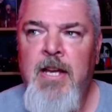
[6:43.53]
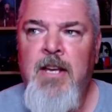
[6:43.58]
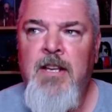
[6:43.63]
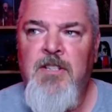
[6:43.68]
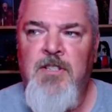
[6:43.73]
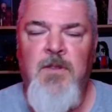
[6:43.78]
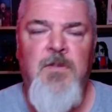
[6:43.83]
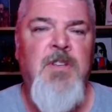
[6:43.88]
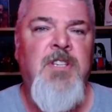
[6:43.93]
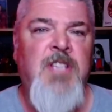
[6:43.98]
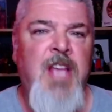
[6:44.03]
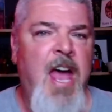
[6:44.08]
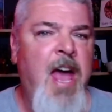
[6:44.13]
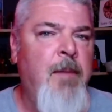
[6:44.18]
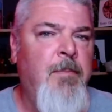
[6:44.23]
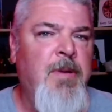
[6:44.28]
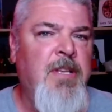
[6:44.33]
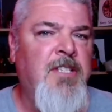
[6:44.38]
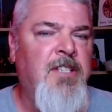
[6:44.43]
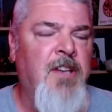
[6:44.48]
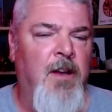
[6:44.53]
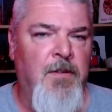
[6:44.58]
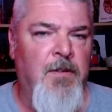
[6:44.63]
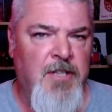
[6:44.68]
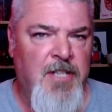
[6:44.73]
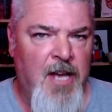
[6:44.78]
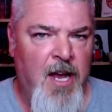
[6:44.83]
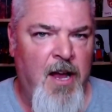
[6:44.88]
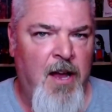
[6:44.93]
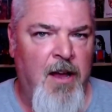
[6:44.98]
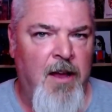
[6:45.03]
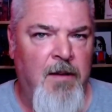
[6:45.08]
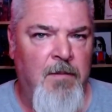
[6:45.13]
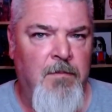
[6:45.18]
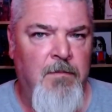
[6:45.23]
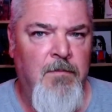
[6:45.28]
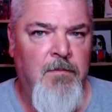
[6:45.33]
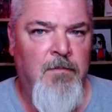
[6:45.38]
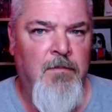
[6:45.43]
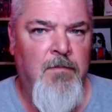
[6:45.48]
So this happens all the time.
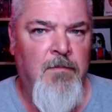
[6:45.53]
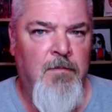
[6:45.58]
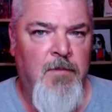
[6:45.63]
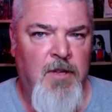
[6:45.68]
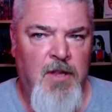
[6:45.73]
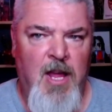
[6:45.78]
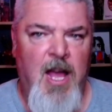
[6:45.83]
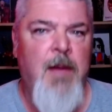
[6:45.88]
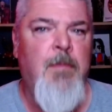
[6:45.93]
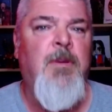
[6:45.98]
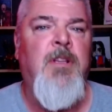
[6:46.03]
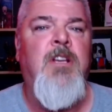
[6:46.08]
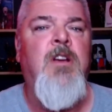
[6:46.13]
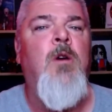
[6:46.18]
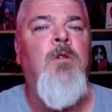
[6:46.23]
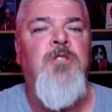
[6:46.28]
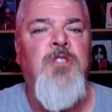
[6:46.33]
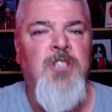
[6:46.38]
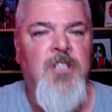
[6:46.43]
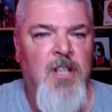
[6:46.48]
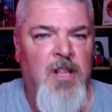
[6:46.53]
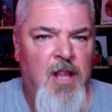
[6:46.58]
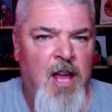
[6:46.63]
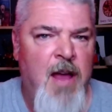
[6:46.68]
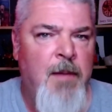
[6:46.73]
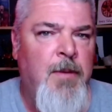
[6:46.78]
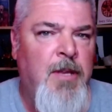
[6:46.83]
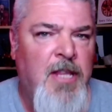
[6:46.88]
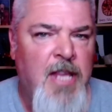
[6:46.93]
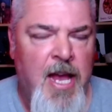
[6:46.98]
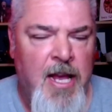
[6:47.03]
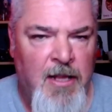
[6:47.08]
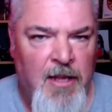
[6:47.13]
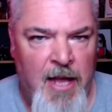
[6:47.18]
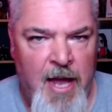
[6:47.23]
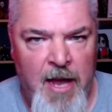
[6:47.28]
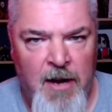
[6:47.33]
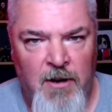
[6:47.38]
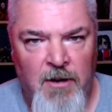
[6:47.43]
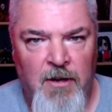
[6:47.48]
Coaches climbing that
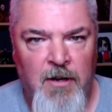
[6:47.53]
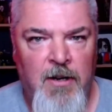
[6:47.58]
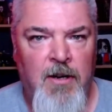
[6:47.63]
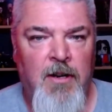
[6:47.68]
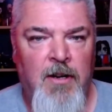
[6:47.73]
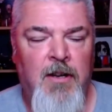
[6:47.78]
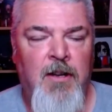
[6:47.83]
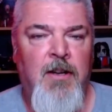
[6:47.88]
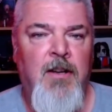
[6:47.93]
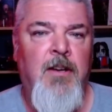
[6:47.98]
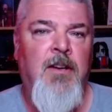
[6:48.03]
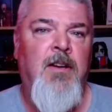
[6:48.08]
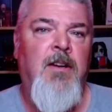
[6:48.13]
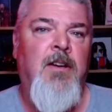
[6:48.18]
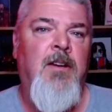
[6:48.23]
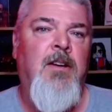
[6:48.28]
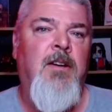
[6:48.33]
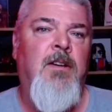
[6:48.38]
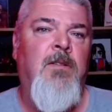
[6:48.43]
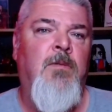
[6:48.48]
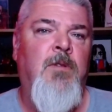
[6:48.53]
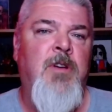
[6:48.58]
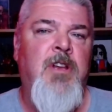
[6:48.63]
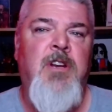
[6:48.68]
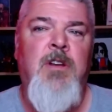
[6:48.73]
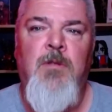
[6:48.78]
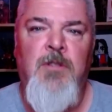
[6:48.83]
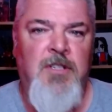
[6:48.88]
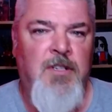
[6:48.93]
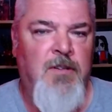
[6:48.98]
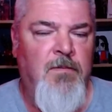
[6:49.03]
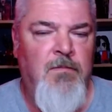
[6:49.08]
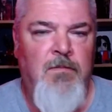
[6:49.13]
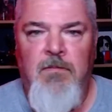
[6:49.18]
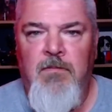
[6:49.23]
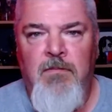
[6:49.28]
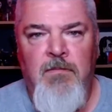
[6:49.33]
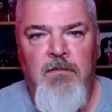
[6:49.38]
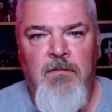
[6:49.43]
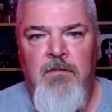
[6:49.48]
ladder. Well, you notice,
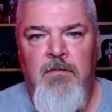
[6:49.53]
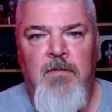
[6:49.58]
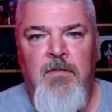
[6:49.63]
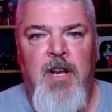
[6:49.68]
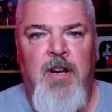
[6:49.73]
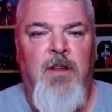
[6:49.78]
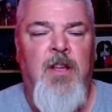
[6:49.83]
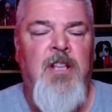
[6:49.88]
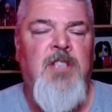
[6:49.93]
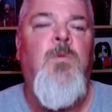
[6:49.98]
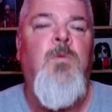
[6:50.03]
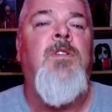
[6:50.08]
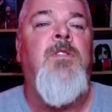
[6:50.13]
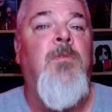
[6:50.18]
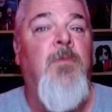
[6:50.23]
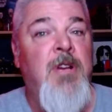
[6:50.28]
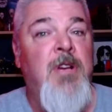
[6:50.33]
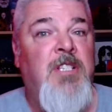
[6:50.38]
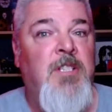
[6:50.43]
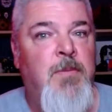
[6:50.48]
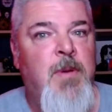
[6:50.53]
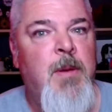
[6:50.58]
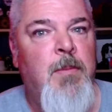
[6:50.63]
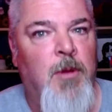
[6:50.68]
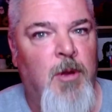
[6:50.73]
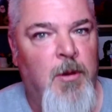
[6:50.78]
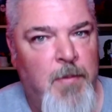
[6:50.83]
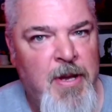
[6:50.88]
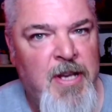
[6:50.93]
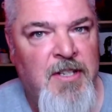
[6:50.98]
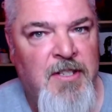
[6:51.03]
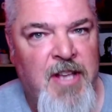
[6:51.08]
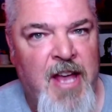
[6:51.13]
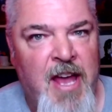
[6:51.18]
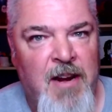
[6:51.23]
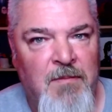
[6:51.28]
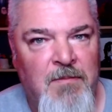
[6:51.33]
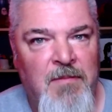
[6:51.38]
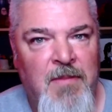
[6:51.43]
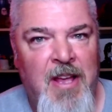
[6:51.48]
that's one of the reasons people are pissed at
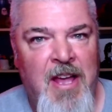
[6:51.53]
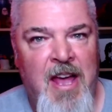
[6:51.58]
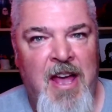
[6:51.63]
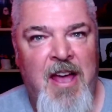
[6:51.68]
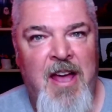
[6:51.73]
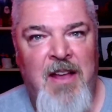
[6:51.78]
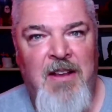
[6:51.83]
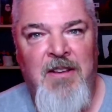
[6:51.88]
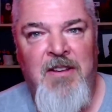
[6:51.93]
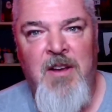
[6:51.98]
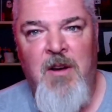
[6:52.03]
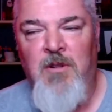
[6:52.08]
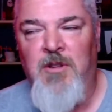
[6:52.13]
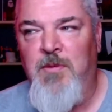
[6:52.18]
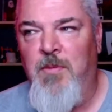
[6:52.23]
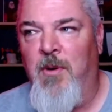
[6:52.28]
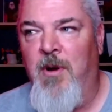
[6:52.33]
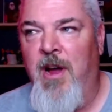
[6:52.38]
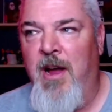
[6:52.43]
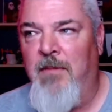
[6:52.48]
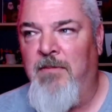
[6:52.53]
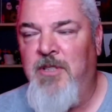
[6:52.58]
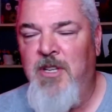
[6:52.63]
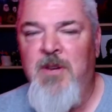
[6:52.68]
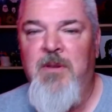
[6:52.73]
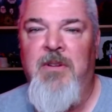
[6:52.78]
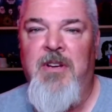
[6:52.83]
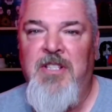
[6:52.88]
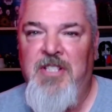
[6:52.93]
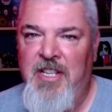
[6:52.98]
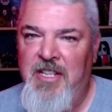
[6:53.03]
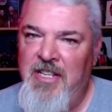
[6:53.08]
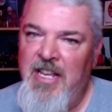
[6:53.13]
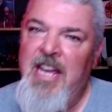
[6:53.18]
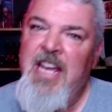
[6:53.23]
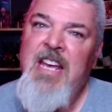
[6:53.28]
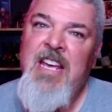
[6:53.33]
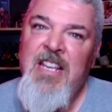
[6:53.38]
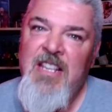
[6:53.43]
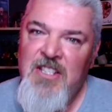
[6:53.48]
him, at Coach Prime too, because he
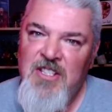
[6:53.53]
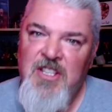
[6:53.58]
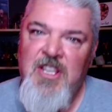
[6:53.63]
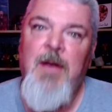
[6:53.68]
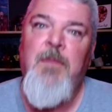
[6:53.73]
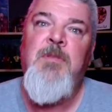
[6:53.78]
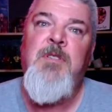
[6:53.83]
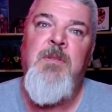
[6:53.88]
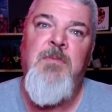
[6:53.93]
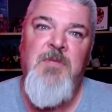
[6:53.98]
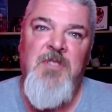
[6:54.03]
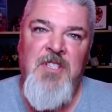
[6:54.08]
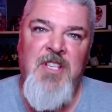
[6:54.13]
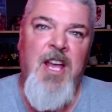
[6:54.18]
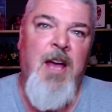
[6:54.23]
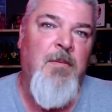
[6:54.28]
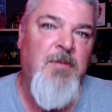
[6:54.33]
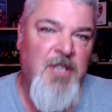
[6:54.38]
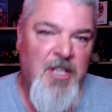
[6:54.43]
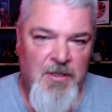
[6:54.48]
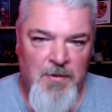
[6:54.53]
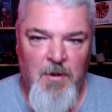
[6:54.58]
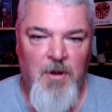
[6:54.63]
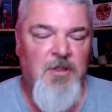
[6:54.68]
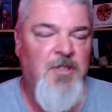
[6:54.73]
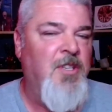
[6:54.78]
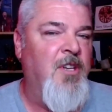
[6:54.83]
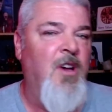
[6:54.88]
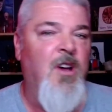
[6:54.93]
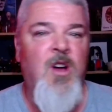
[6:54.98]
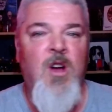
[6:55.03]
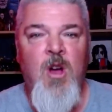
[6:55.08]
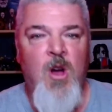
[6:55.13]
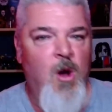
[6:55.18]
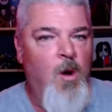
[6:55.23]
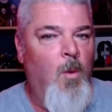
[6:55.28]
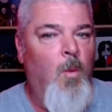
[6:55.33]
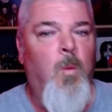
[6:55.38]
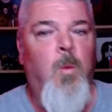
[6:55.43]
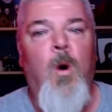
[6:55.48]
skipped some steps. He's supposed to
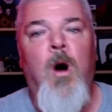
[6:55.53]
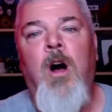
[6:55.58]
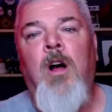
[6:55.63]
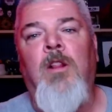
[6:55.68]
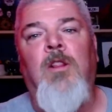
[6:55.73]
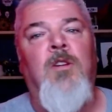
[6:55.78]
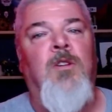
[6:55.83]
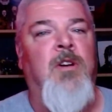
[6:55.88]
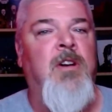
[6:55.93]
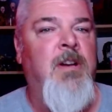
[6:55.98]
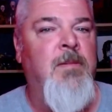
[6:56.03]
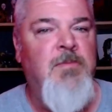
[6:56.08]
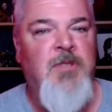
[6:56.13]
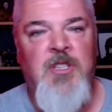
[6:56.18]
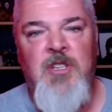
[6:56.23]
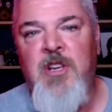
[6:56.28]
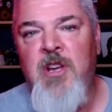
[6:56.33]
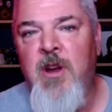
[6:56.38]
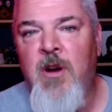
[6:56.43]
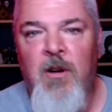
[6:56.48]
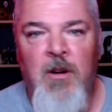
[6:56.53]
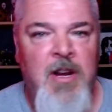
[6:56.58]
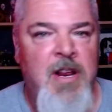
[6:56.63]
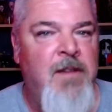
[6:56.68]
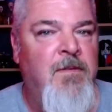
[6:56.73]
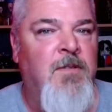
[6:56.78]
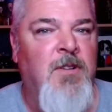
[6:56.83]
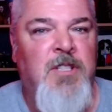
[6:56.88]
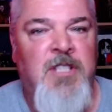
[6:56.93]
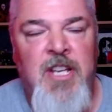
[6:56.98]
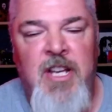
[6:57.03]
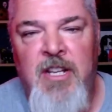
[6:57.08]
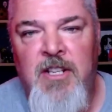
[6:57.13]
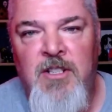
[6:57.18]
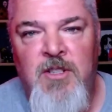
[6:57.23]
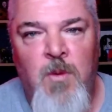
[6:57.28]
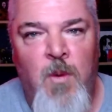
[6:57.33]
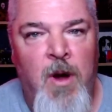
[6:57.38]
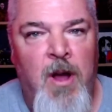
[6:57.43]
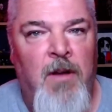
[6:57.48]
waller in obscurity for 10,
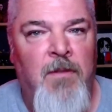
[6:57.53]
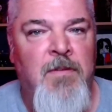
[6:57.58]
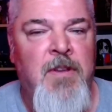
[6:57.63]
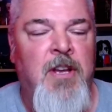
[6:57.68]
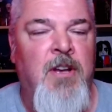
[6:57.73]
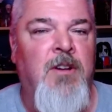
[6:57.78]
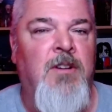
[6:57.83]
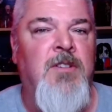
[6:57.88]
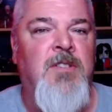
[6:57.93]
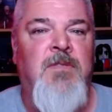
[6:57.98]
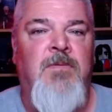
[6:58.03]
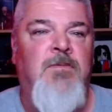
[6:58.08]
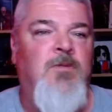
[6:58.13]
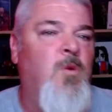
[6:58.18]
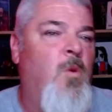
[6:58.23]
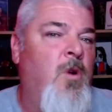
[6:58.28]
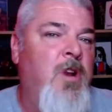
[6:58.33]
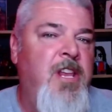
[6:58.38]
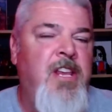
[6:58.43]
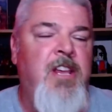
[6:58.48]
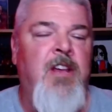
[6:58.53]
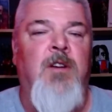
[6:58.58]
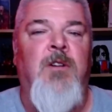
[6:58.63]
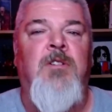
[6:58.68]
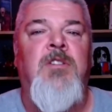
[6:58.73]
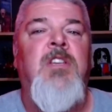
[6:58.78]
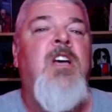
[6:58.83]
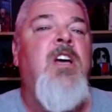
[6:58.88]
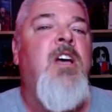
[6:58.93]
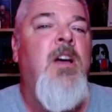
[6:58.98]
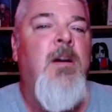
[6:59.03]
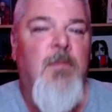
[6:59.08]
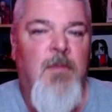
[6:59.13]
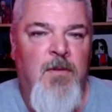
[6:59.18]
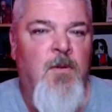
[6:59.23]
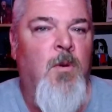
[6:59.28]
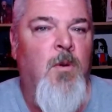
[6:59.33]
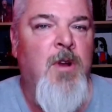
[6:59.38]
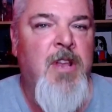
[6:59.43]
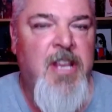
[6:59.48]
12 years, 20 years
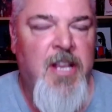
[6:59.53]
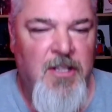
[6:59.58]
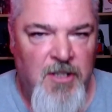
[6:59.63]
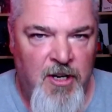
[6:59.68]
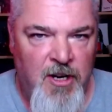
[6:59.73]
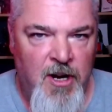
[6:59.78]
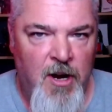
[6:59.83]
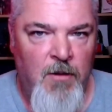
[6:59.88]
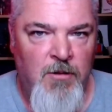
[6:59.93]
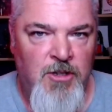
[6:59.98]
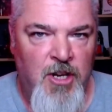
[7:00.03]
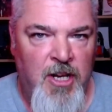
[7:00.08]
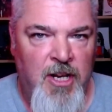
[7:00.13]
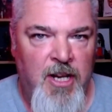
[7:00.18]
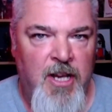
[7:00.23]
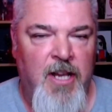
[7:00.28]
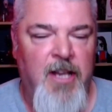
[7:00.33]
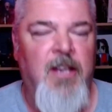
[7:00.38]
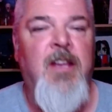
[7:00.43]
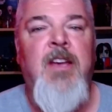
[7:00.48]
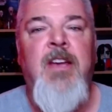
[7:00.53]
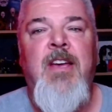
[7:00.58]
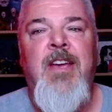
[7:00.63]
before he gets a coaching gig.